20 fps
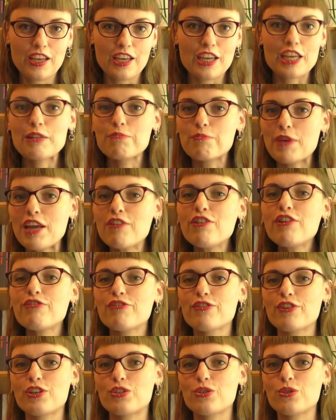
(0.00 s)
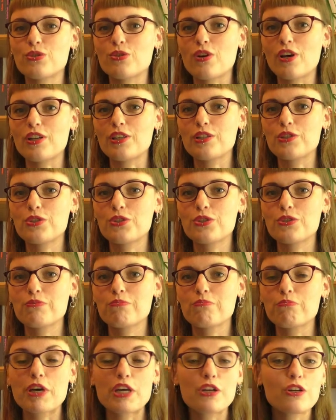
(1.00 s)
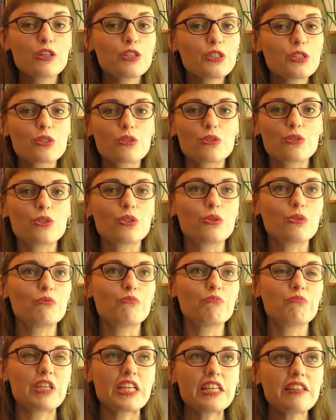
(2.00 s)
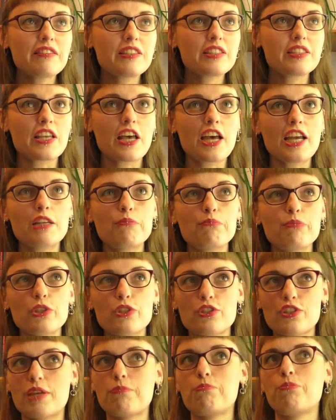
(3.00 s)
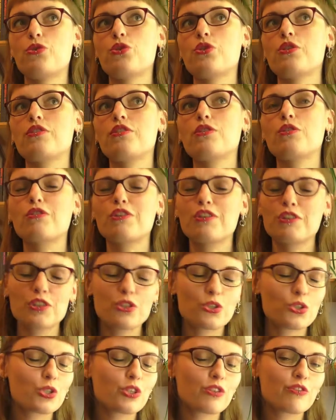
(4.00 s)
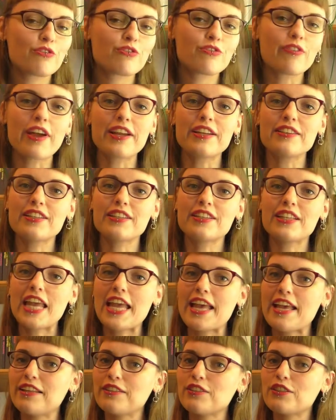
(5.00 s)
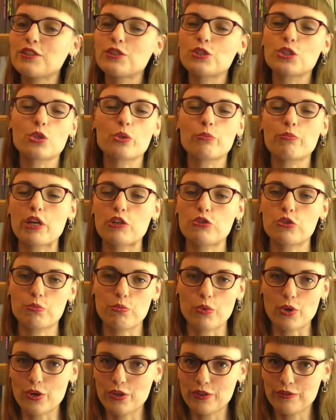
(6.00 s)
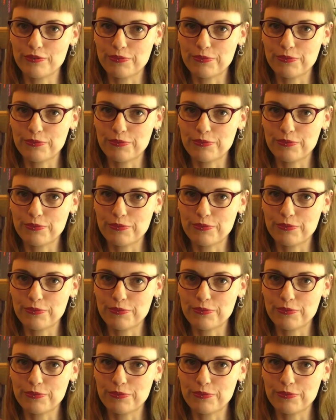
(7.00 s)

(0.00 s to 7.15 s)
It may refer to knowledge, but also to insight, perception, cognition, finding, and so much more.